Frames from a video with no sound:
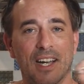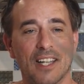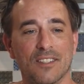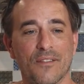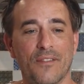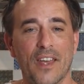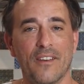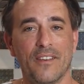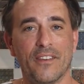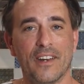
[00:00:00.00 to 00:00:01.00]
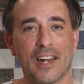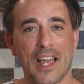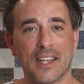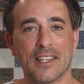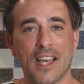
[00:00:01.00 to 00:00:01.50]
It's a very
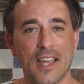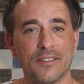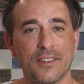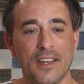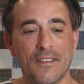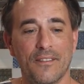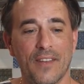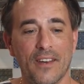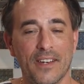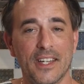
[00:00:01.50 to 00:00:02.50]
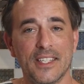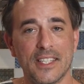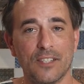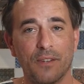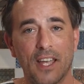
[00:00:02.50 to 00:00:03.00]
light knife, very
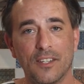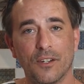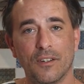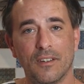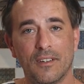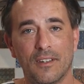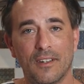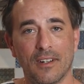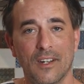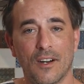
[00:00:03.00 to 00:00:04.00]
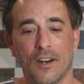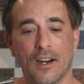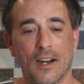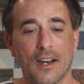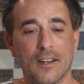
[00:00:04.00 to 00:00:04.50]
easy to handle,
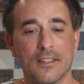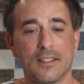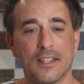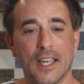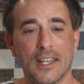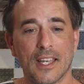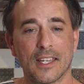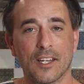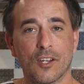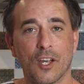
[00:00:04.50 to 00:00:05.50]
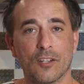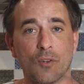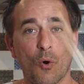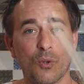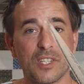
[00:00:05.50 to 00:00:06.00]
and I can
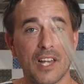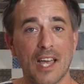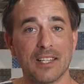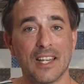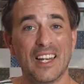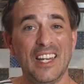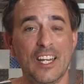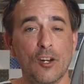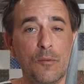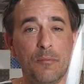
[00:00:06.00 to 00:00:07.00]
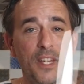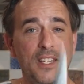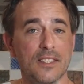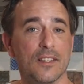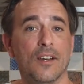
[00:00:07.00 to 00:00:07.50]
cut or slice a little
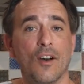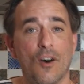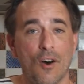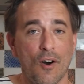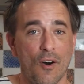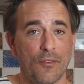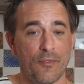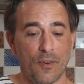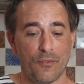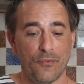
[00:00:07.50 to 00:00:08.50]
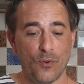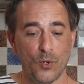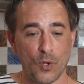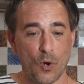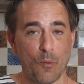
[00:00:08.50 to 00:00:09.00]
piece of
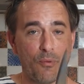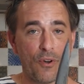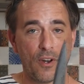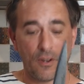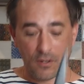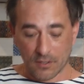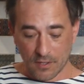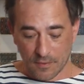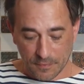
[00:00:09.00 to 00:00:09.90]
food or product.